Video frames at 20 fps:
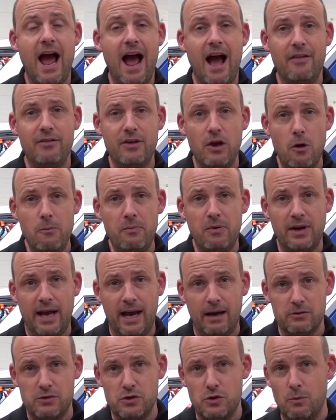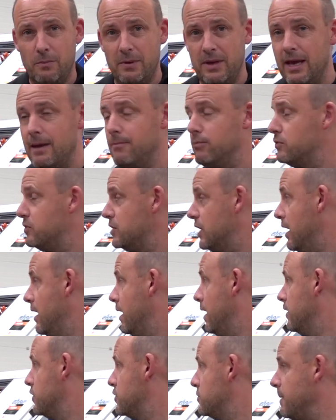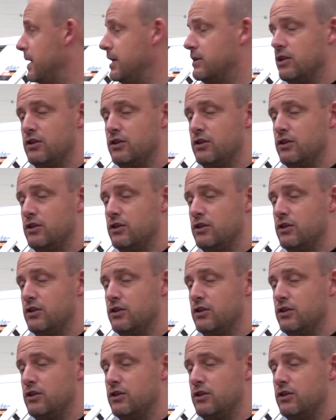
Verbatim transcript: At the open house, you'll be able to speak